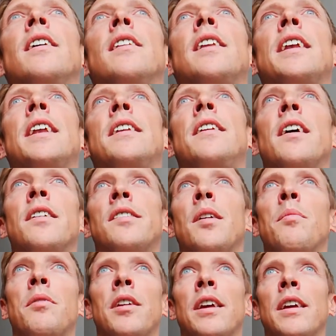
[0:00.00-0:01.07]
that it does
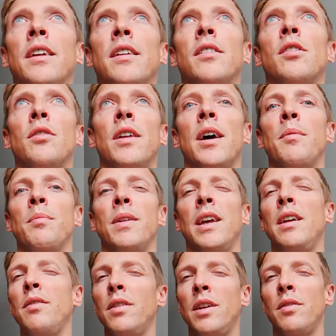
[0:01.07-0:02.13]
something to them.
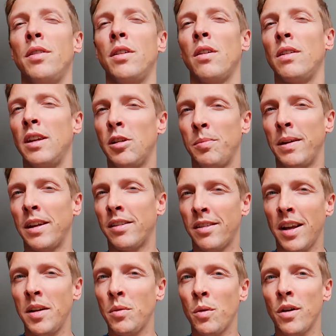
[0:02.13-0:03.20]
Even if you only speak
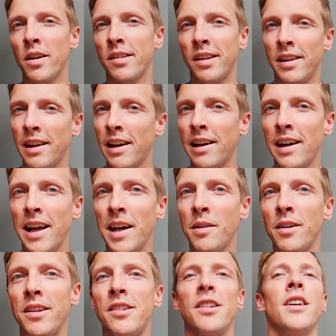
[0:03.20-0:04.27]
10 words in their
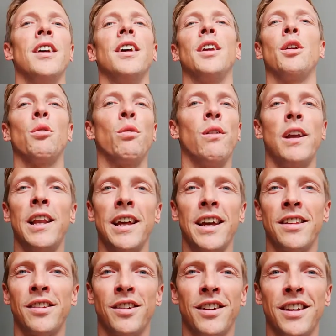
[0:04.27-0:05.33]
language, you really
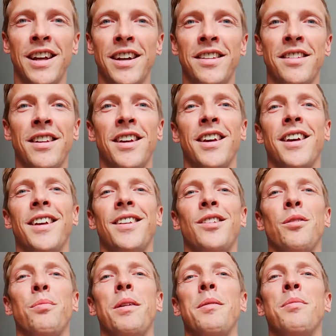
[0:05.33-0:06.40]
get to connect
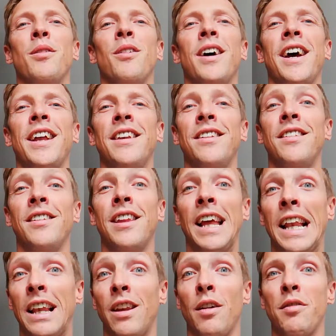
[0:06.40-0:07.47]
to people, and
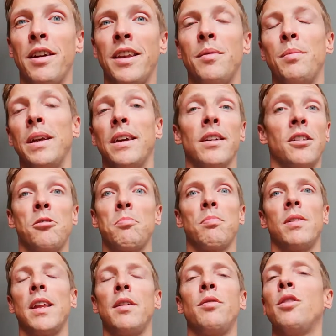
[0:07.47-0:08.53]
they love it because
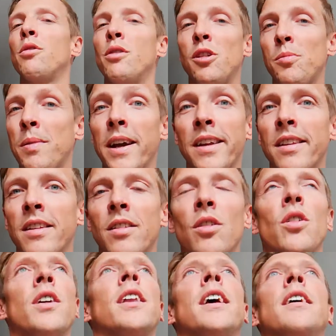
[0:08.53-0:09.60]
they feel respected,
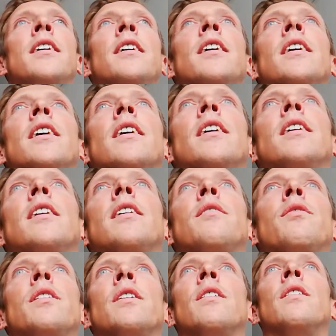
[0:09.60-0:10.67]
or they
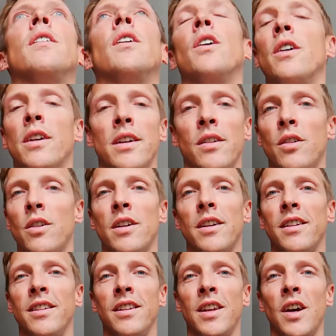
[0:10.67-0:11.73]
feel heard,
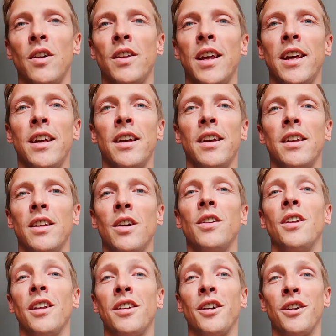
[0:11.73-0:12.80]
or you know, they no,
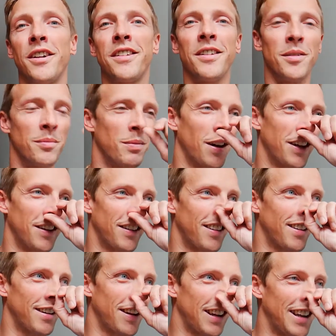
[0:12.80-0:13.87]
not hurt, but
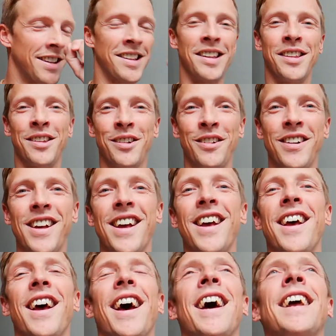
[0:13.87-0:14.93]
listened to.
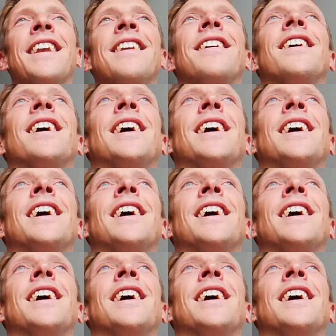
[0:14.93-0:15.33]
And